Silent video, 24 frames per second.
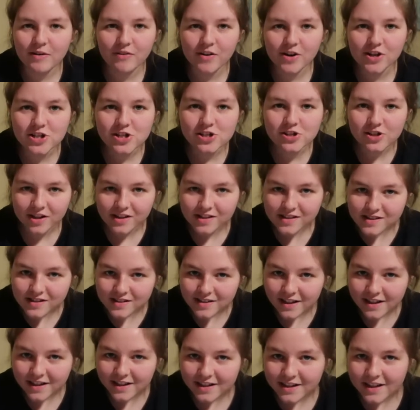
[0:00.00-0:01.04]
friend
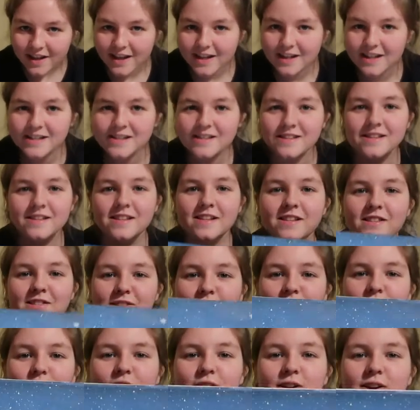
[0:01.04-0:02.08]
Justin and his
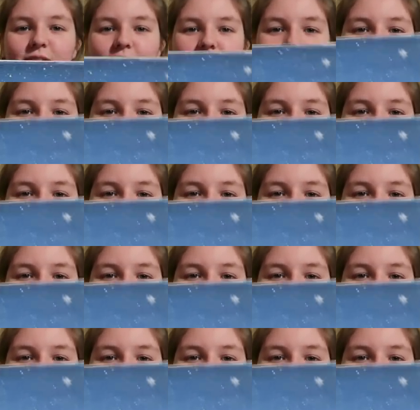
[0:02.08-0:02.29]
sister